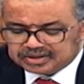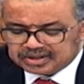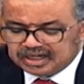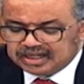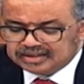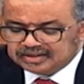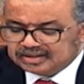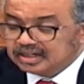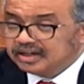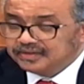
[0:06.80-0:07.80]
and
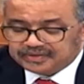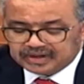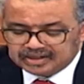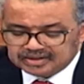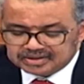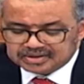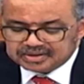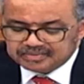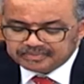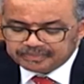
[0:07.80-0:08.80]
friends,
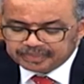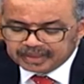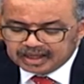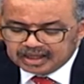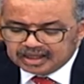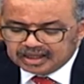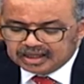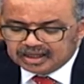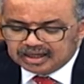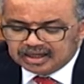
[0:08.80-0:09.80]

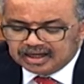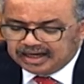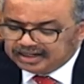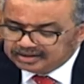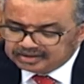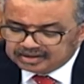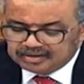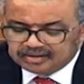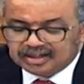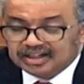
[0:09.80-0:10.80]
and
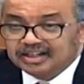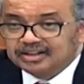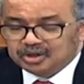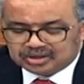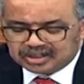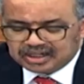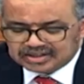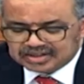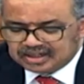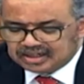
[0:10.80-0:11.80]
Dr.
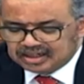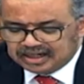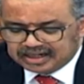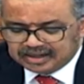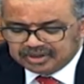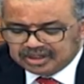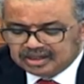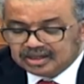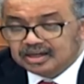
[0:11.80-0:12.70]
Yassin Arabi,